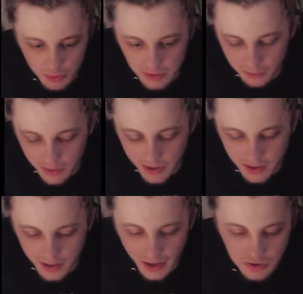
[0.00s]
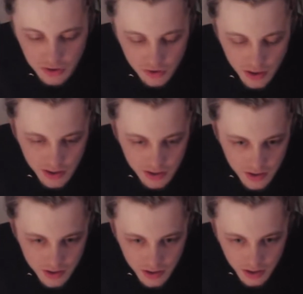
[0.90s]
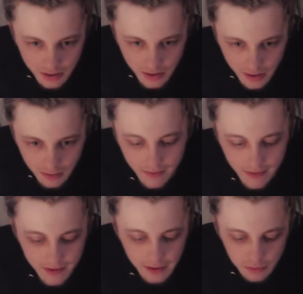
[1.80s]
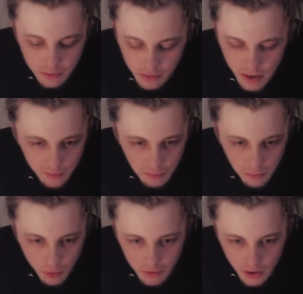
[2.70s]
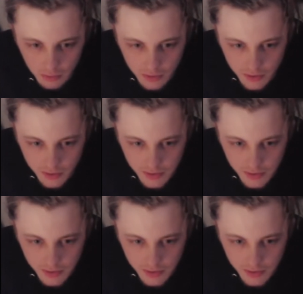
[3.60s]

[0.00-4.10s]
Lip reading: but the way the game's transitioning now, it would create for more one-on-ones.